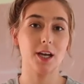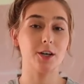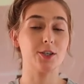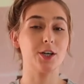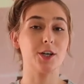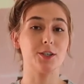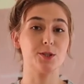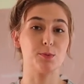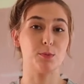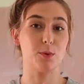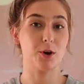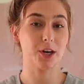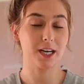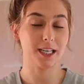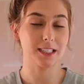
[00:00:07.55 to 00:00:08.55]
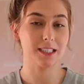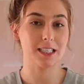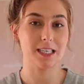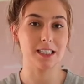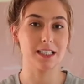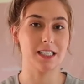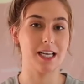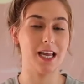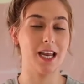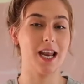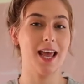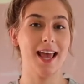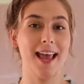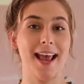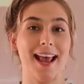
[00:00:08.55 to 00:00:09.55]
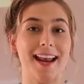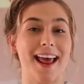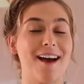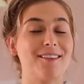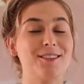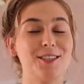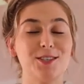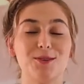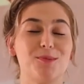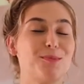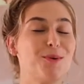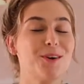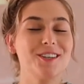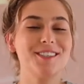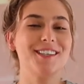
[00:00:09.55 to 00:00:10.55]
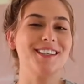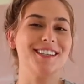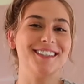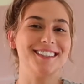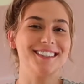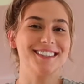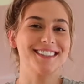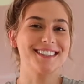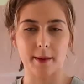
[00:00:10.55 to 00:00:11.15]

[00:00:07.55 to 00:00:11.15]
your turns more consistent and how to do more turns.